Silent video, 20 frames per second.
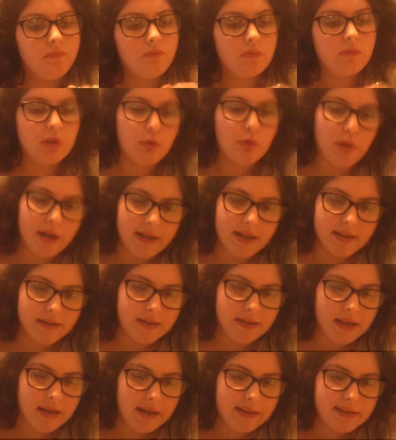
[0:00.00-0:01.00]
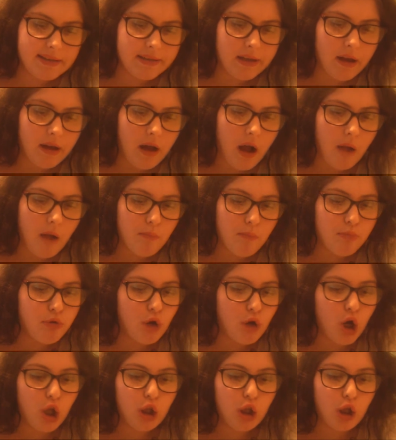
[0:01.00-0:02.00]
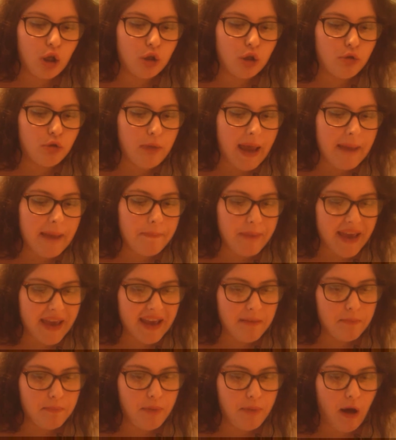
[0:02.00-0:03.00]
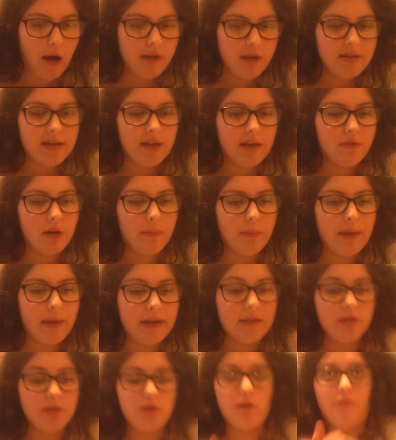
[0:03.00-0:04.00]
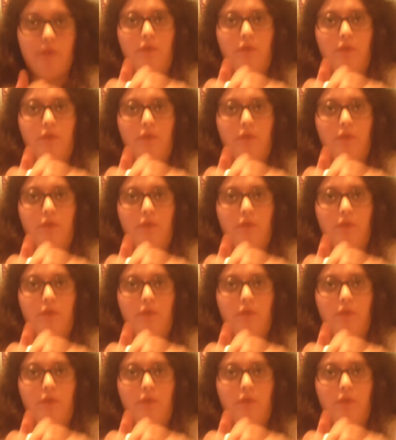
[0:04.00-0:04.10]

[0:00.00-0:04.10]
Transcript: what is this? Pro Long Wear Paint Pot. I've got mine in Soft